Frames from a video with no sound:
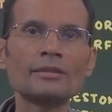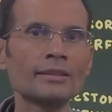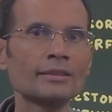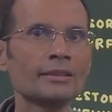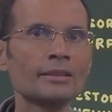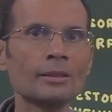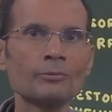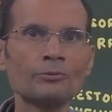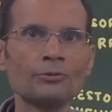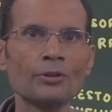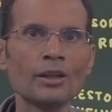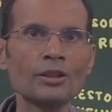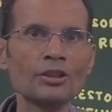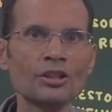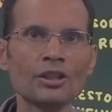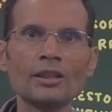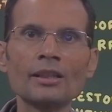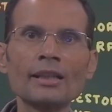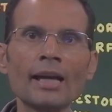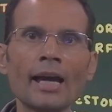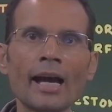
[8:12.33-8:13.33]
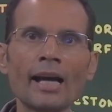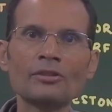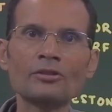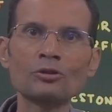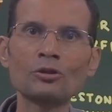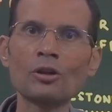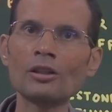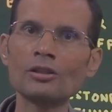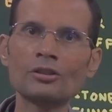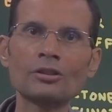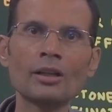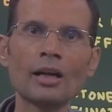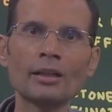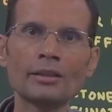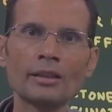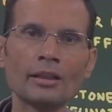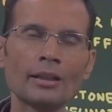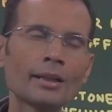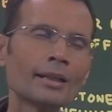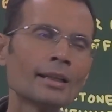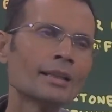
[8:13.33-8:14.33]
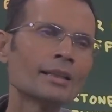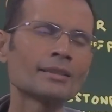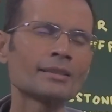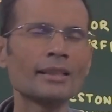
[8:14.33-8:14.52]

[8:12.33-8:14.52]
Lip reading: system functioning has not started.